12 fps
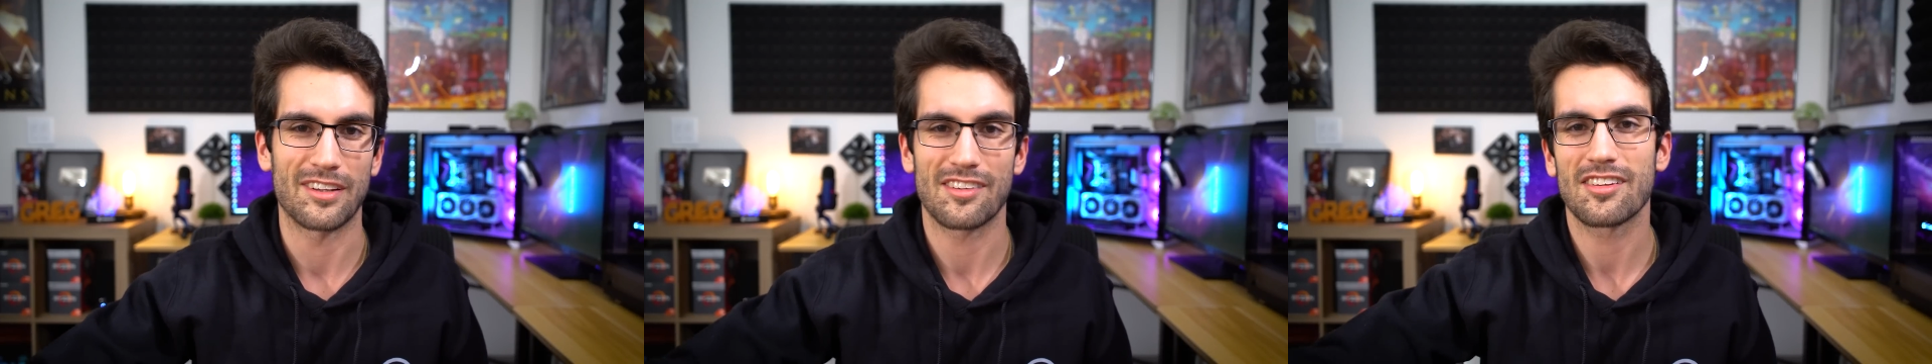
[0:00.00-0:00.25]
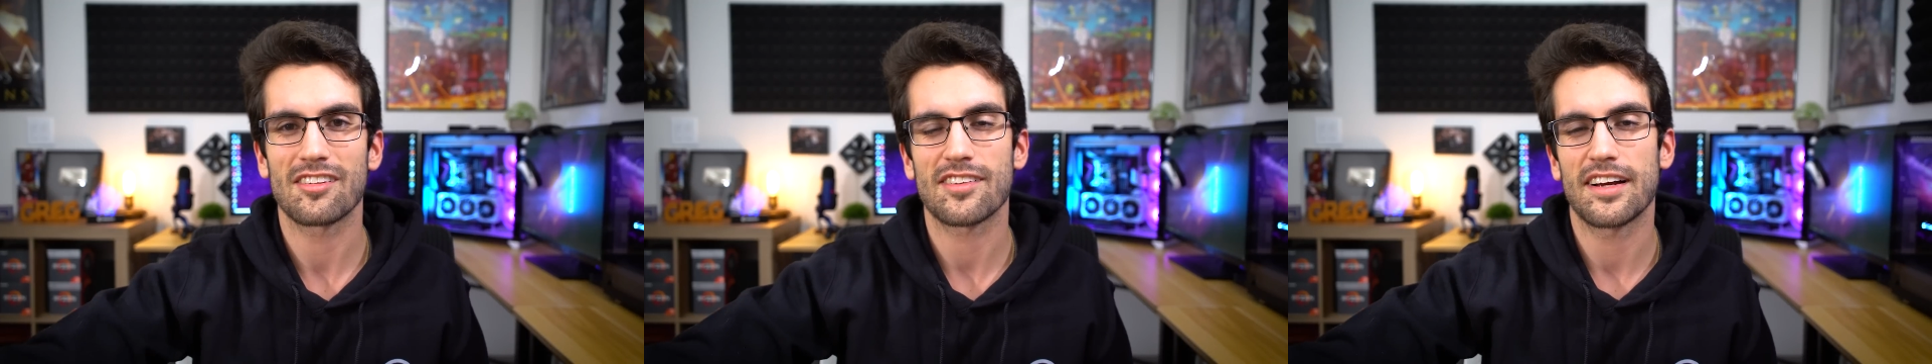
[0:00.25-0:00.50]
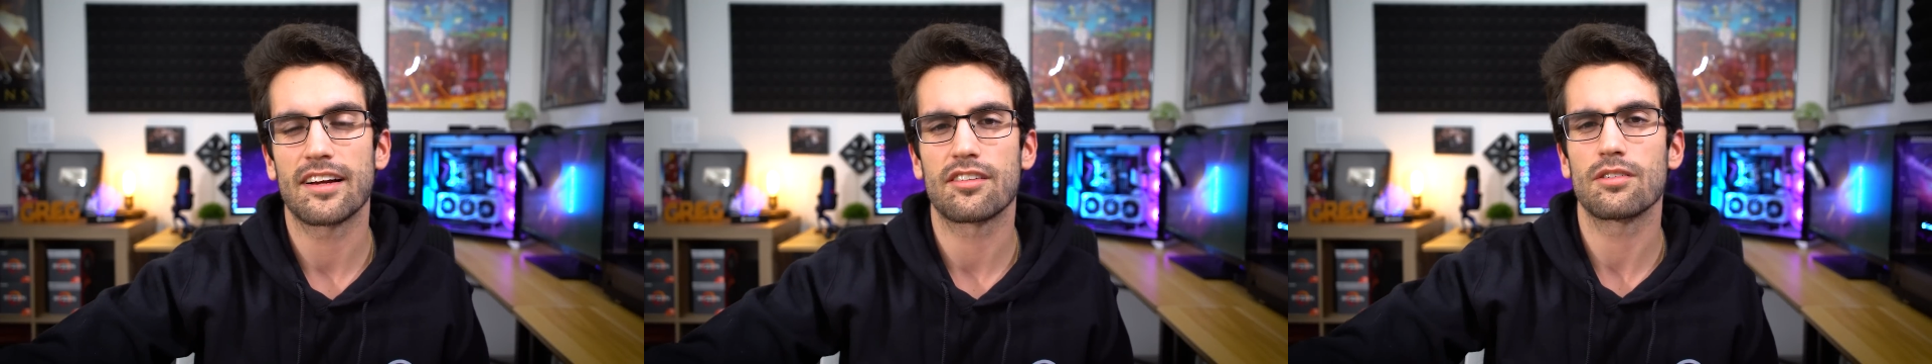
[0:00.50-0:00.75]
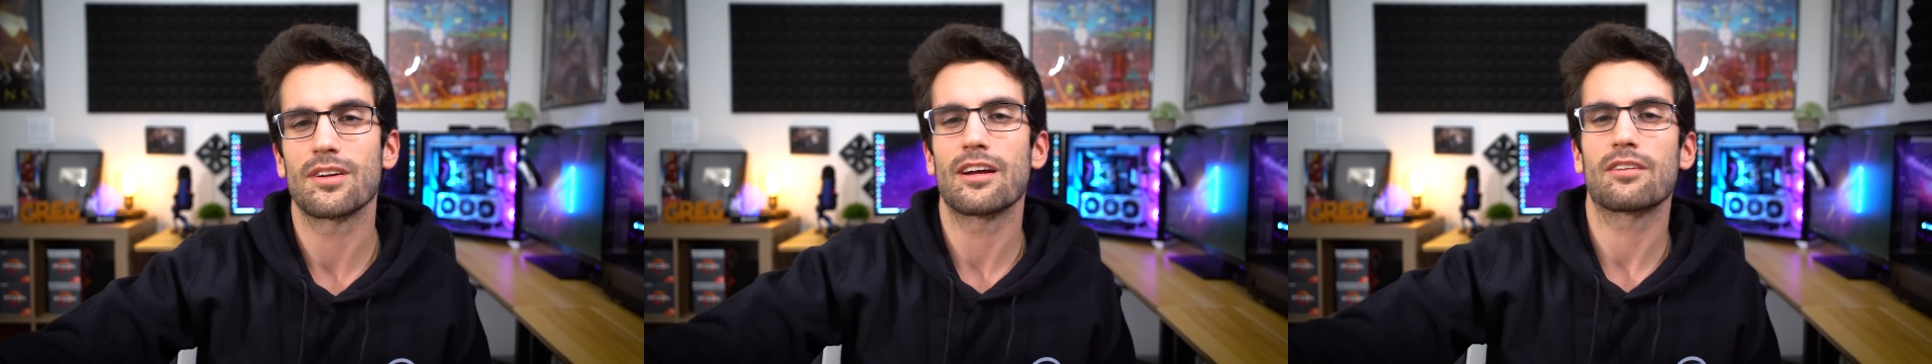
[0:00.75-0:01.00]
This is
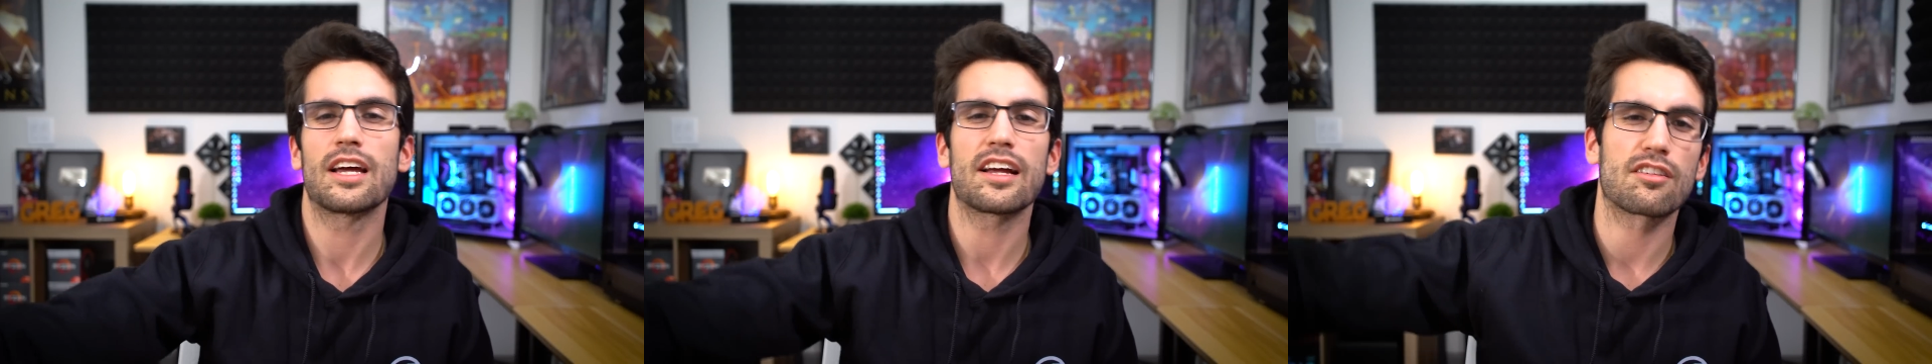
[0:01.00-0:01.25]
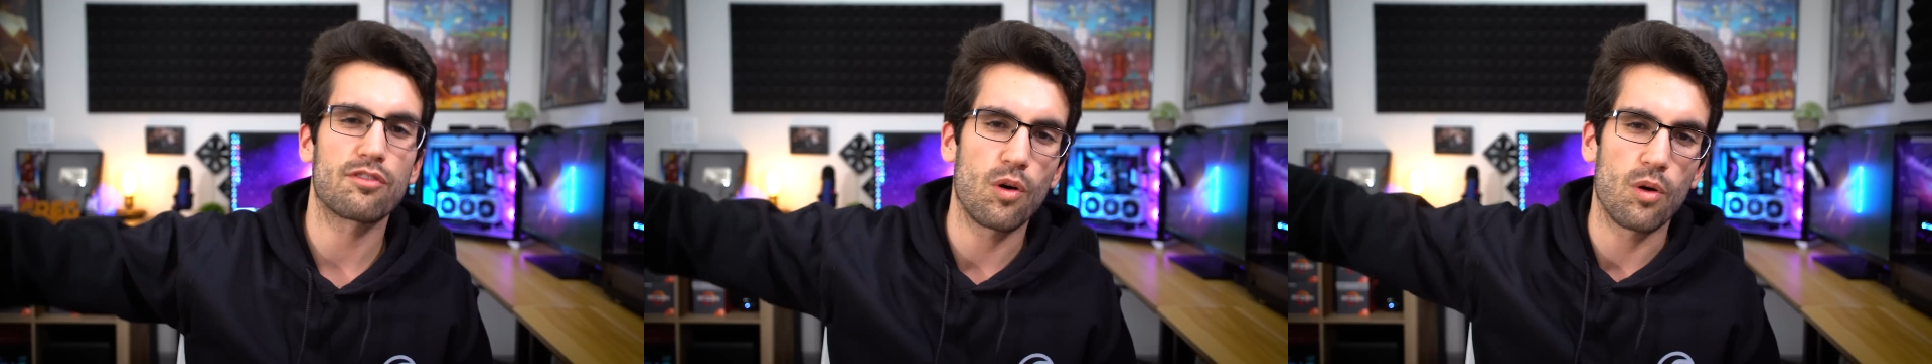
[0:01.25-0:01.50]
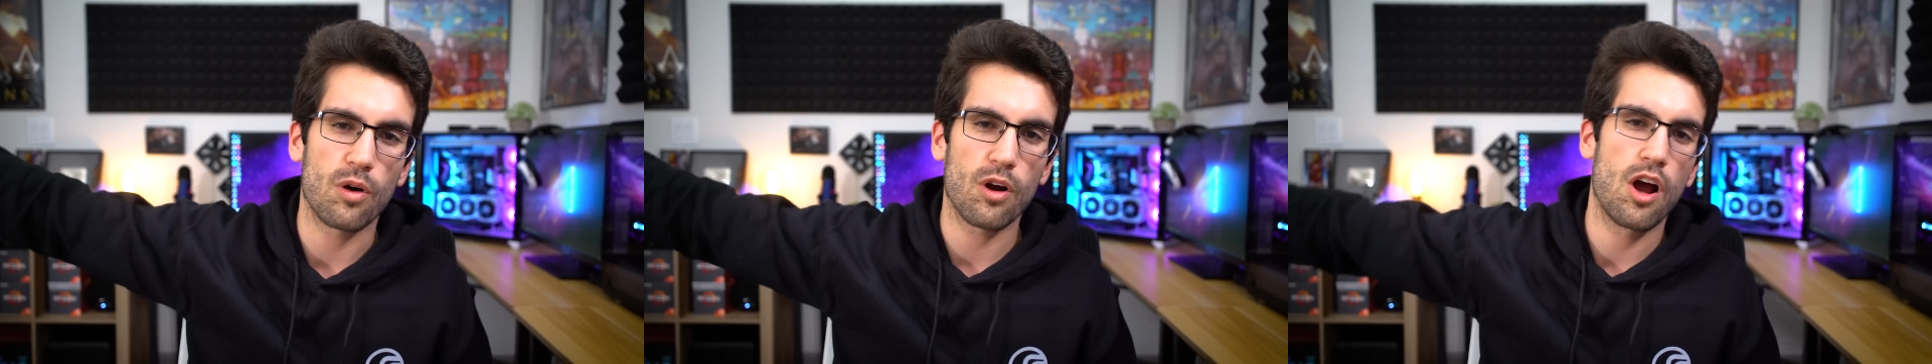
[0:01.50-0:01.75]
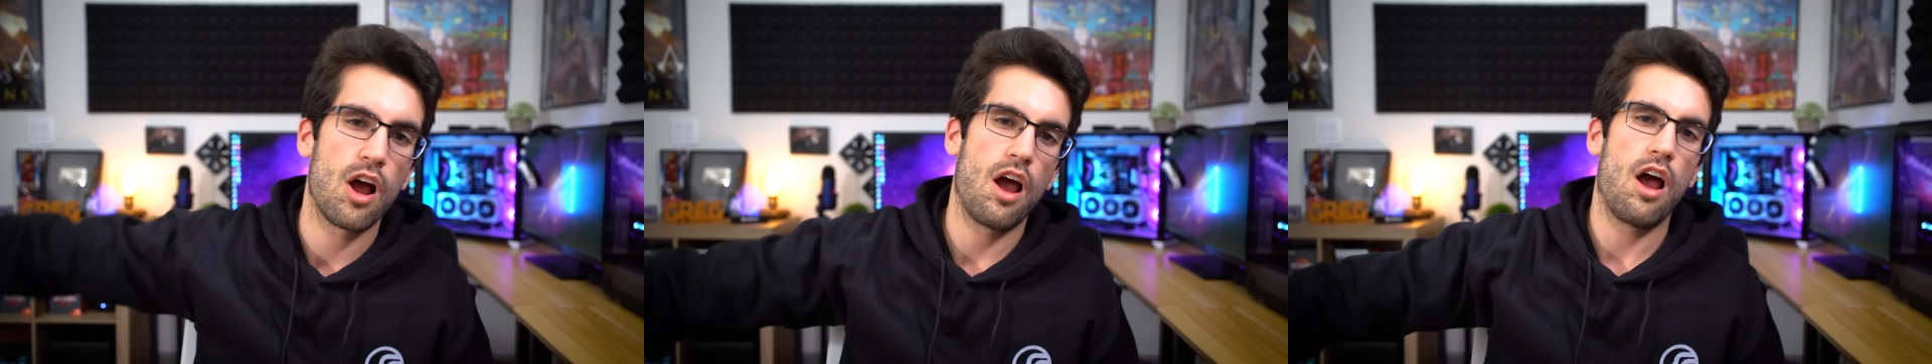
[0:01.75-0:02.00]
Science Studio. Thanks
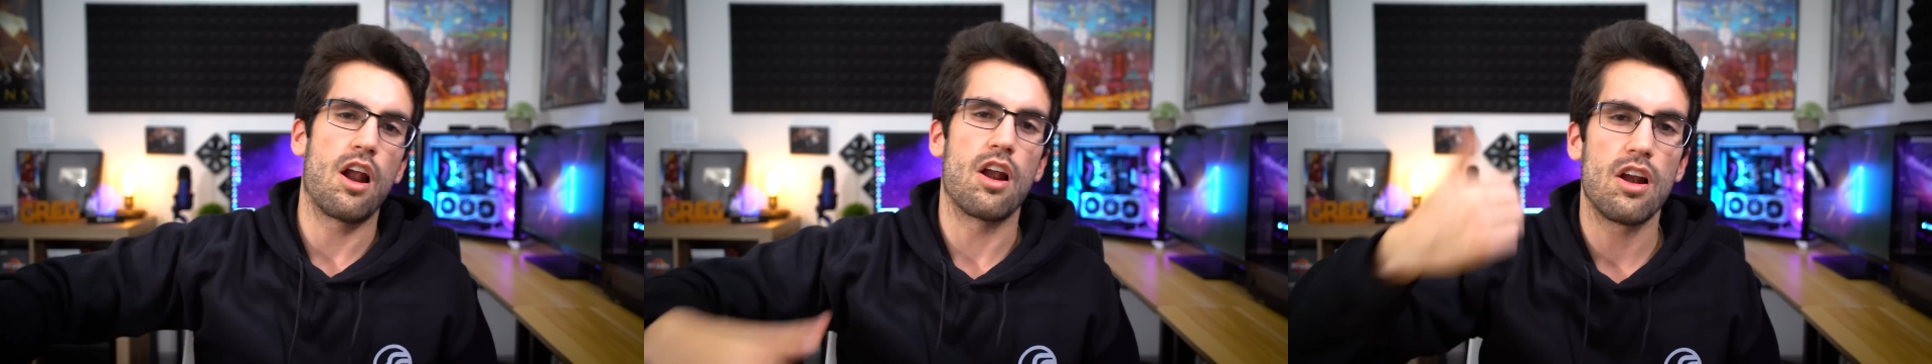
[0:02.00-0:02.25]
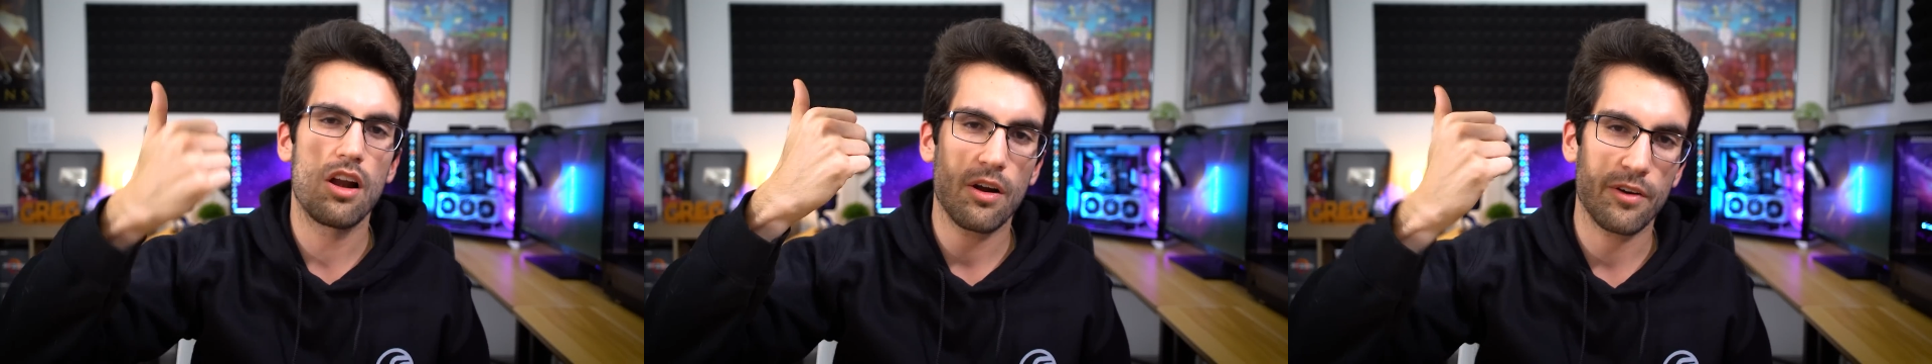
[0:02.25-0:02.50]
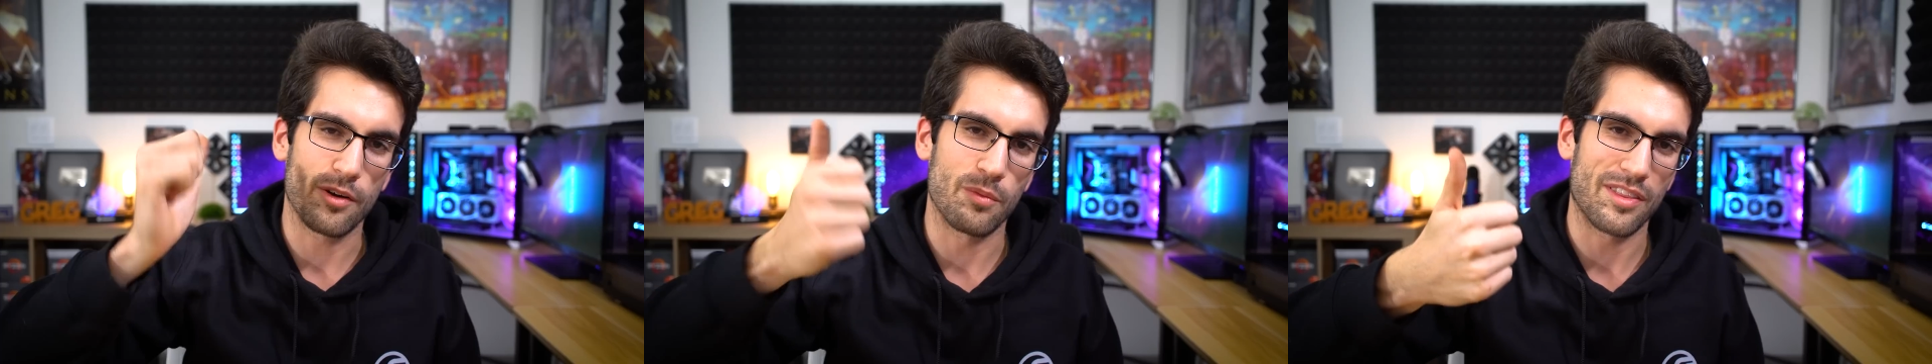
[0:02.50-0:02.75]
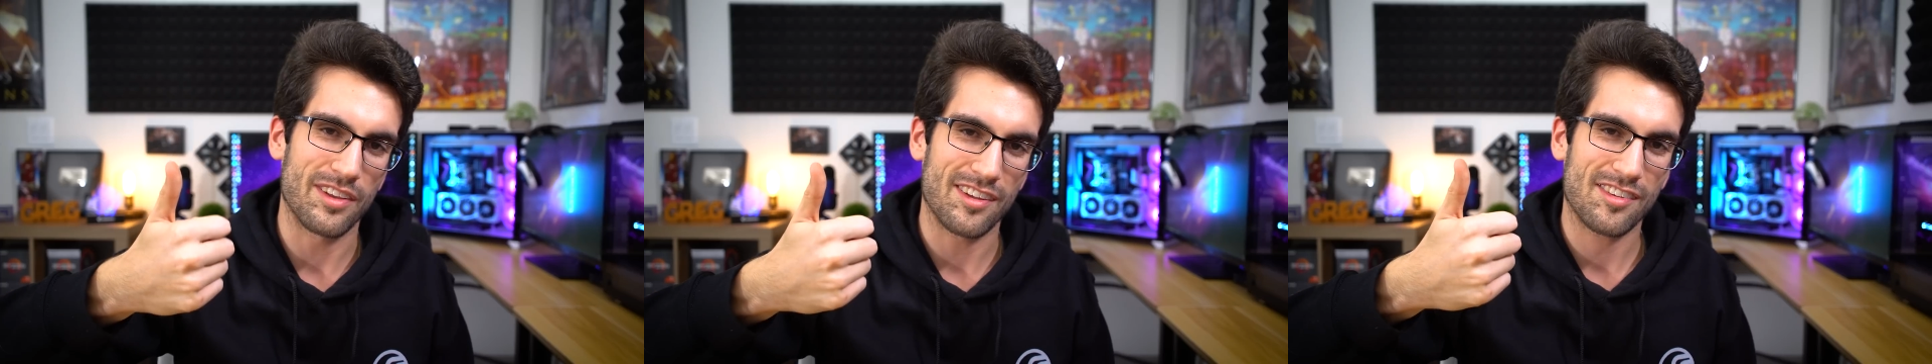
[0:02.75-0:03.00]
for learning
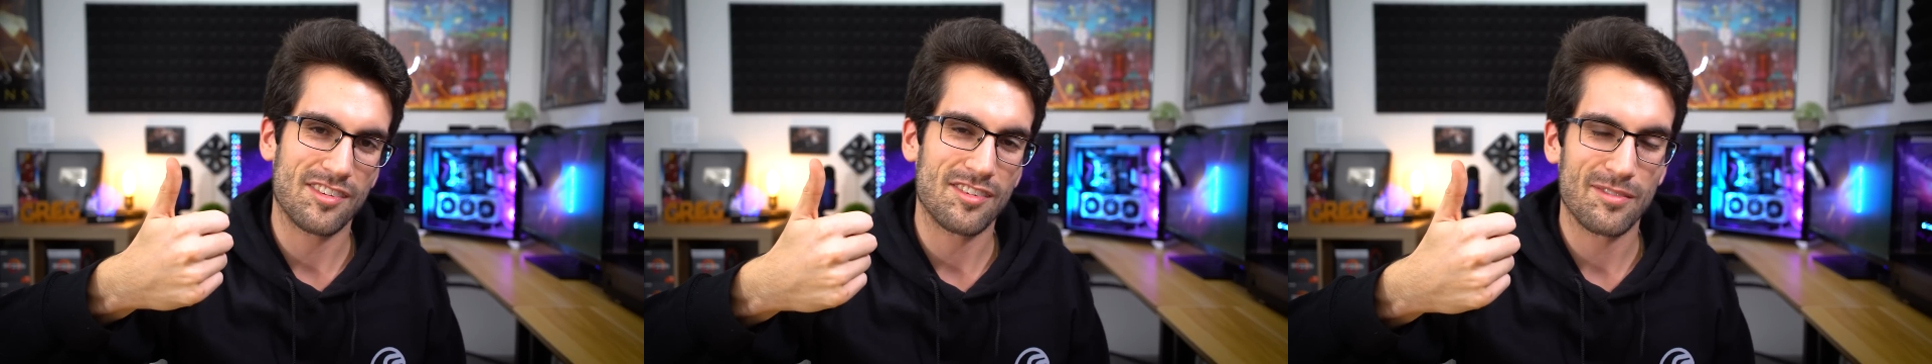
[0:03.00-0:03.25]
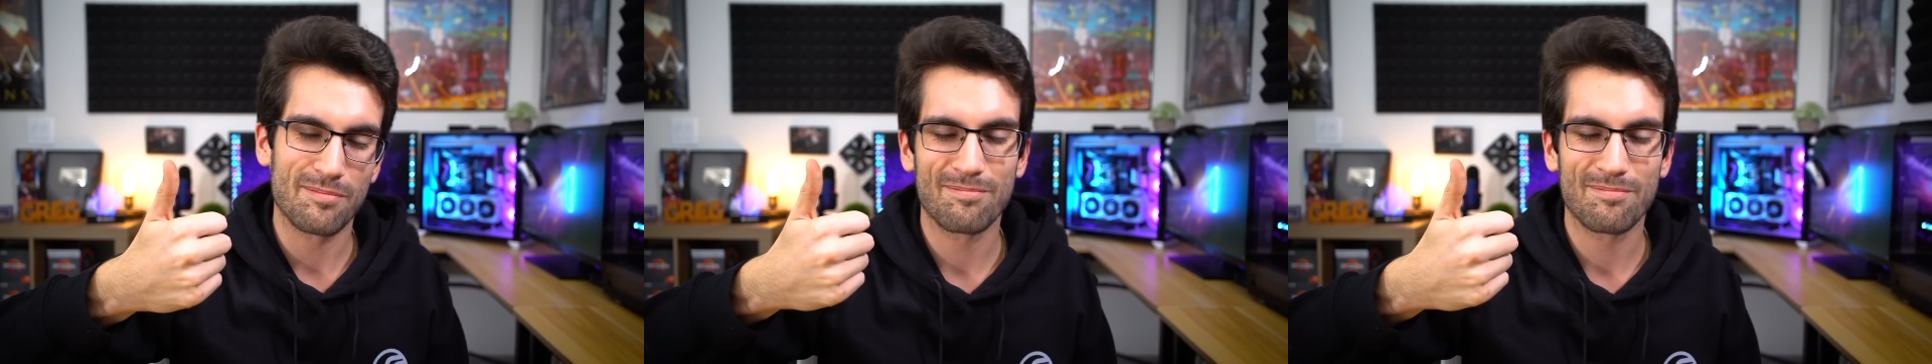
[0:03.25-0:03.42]
with us.